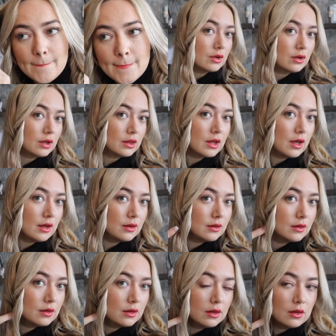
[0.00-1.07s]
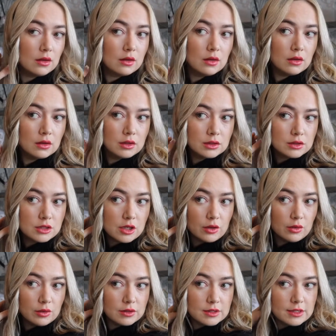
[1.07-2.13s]
So like that.
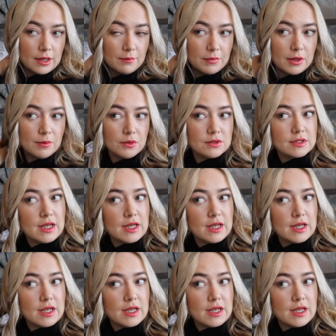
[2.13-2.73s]
So some people